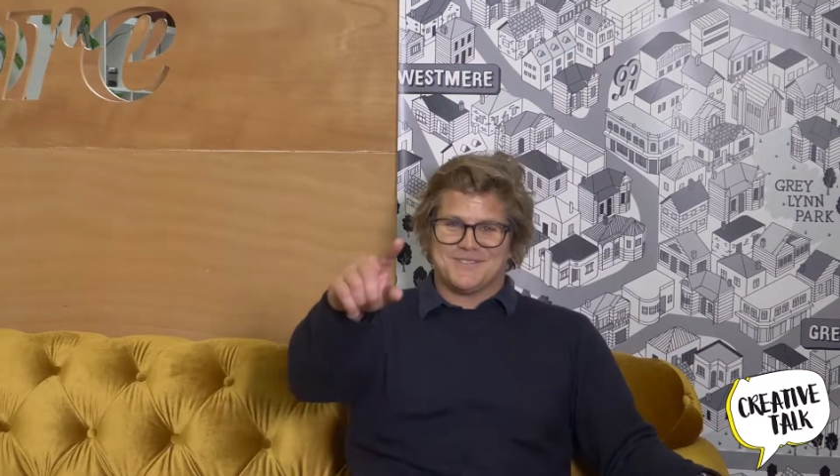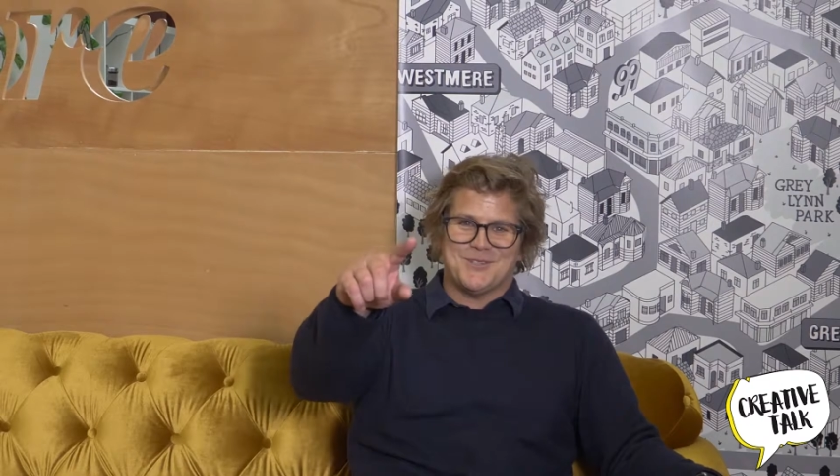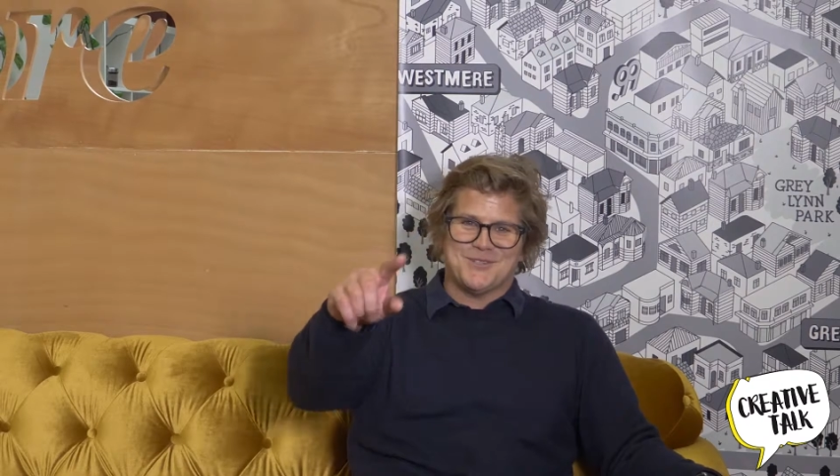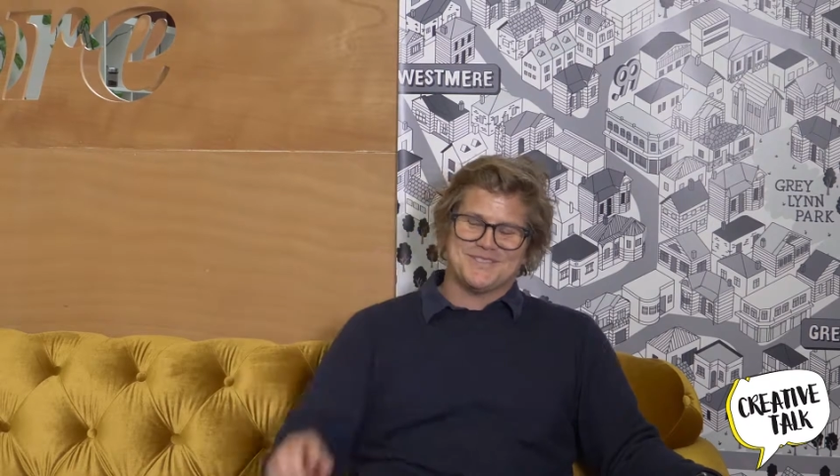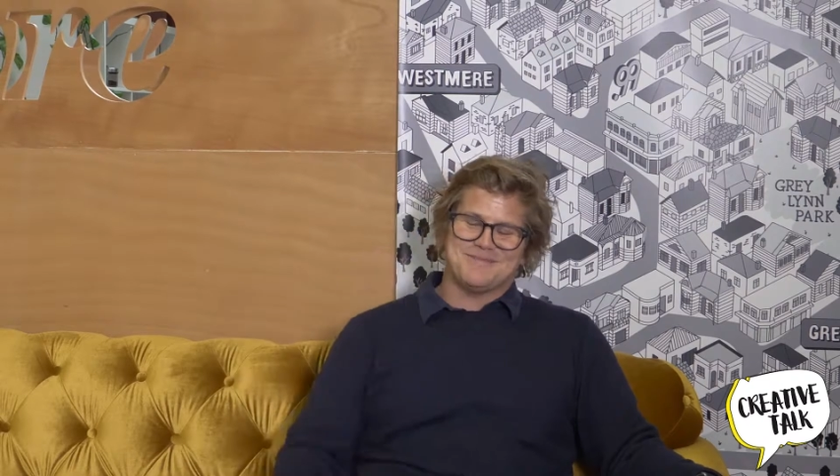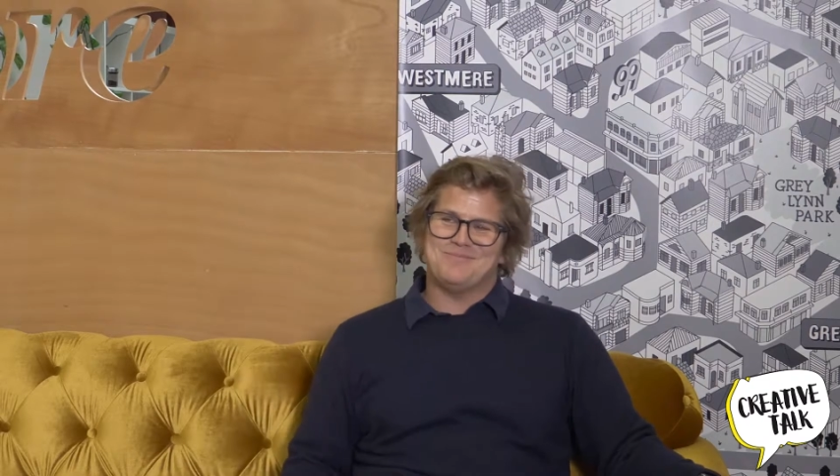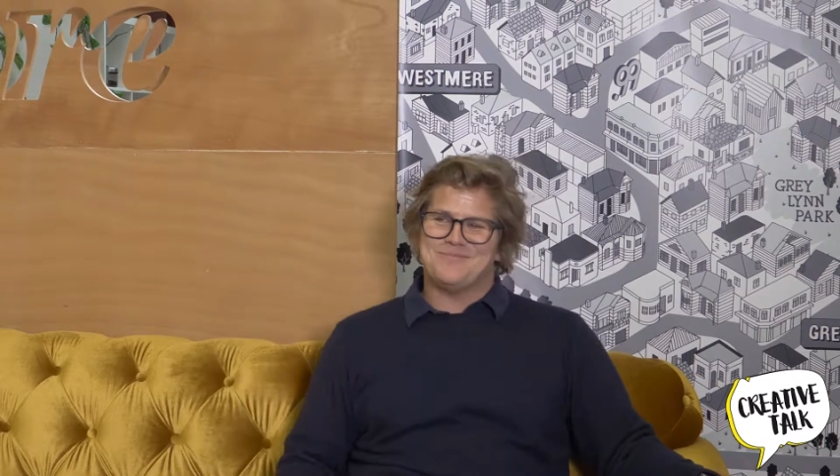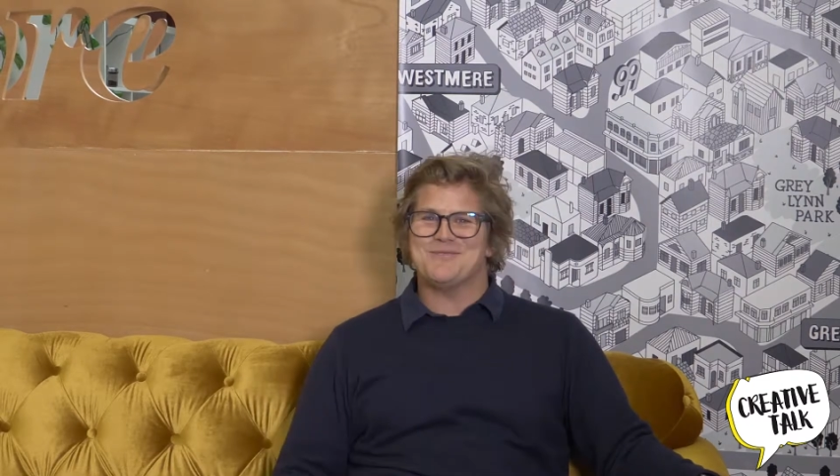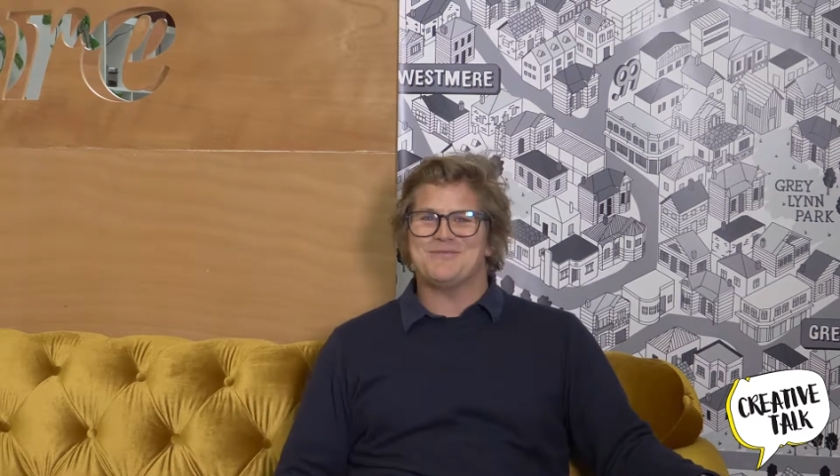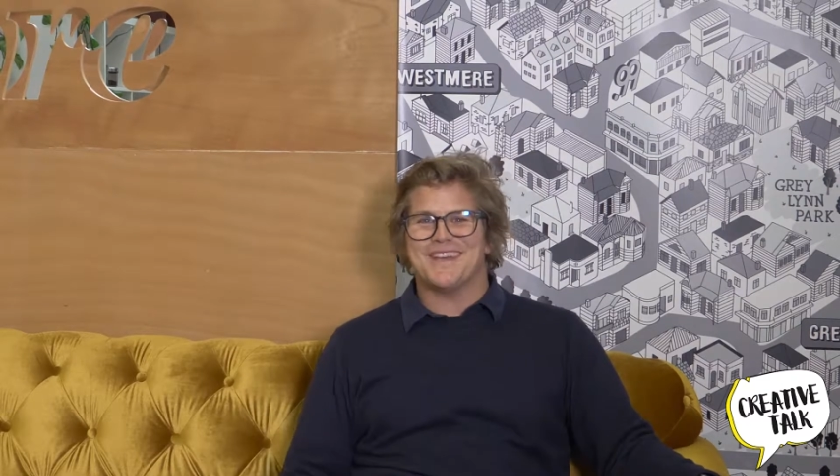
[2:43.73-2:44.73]
Of course,
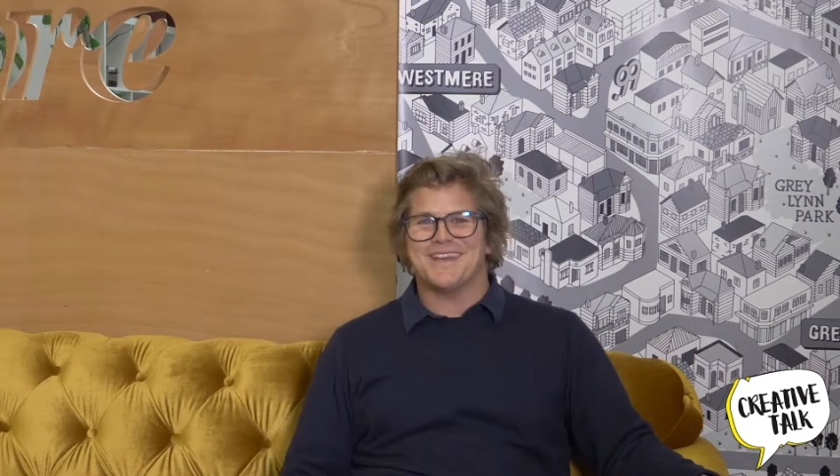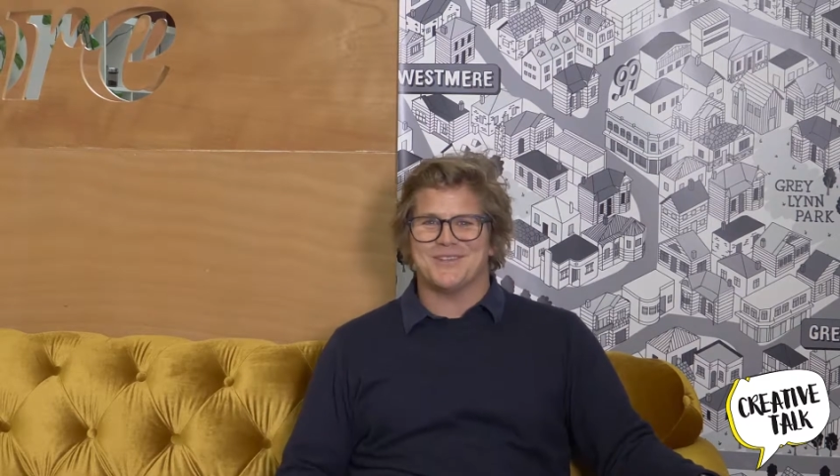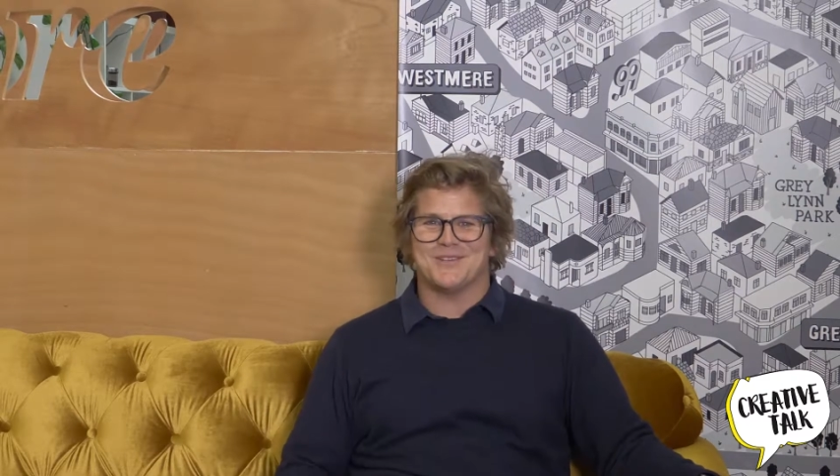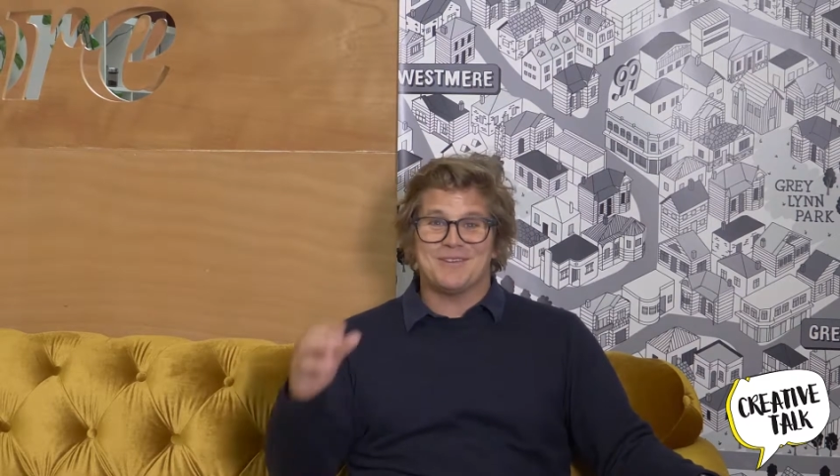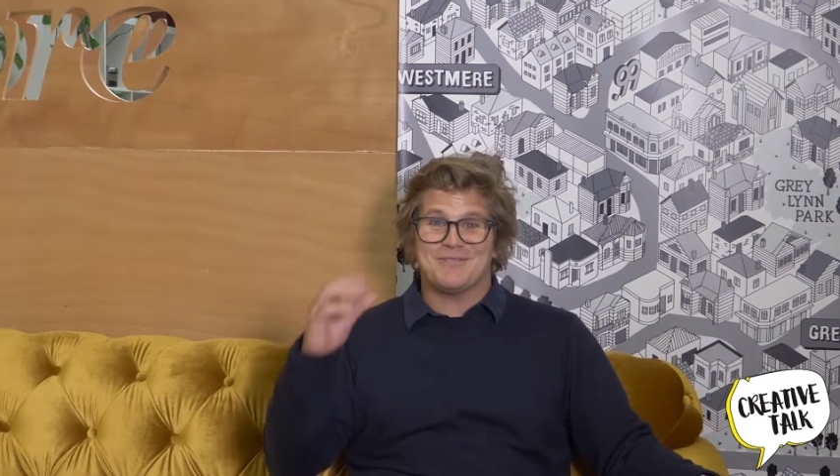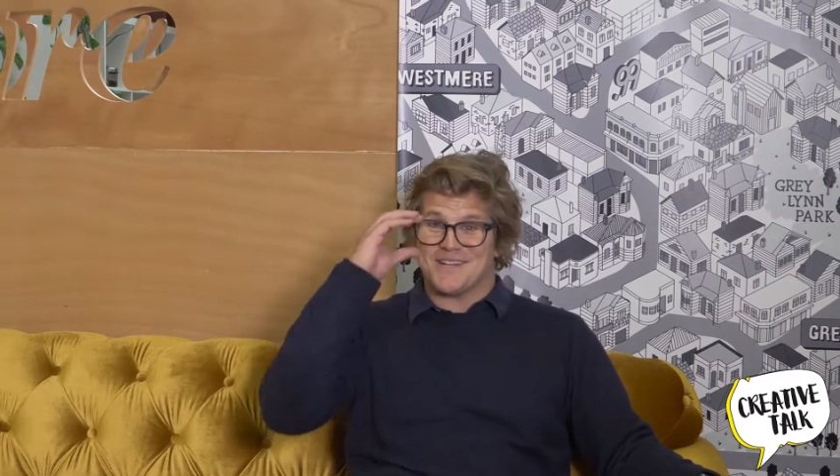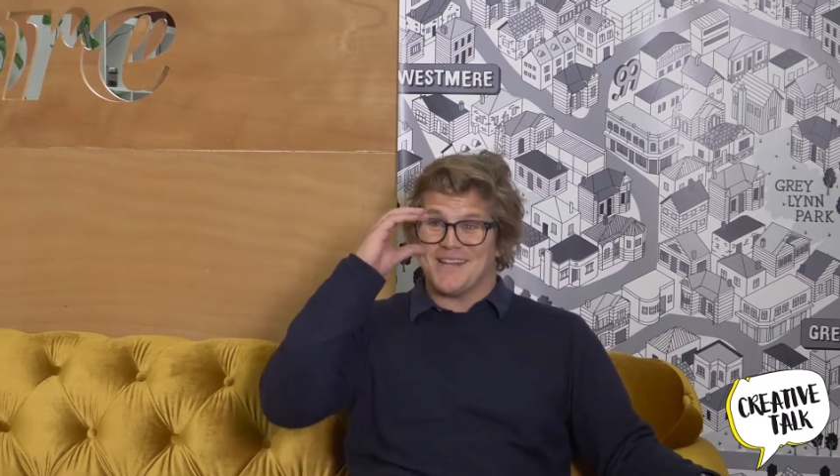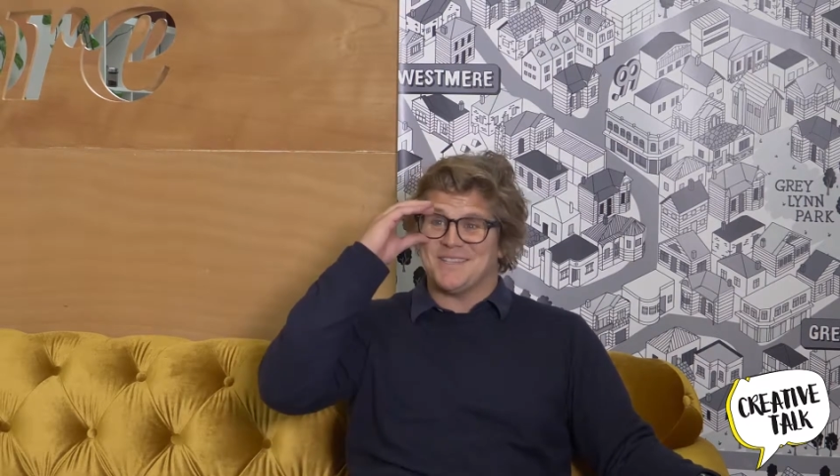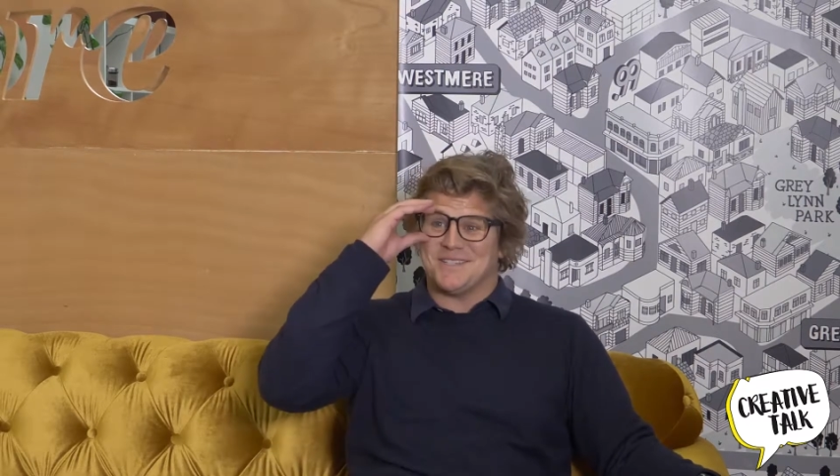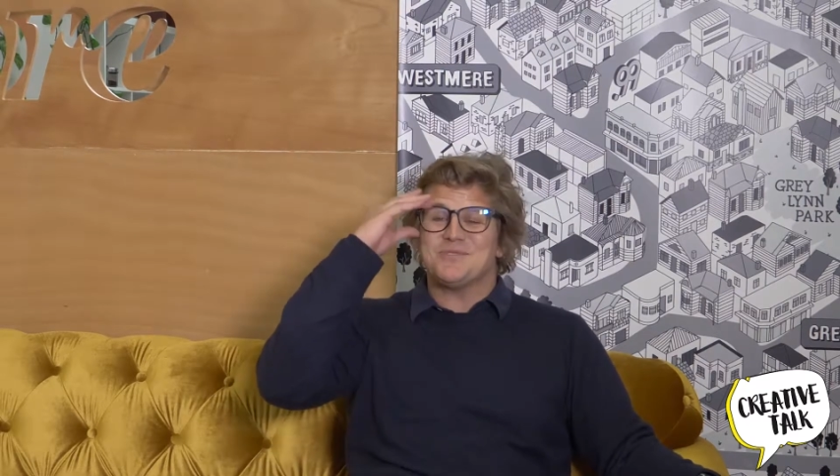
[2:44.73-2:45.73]
UVA, United Visual Artists.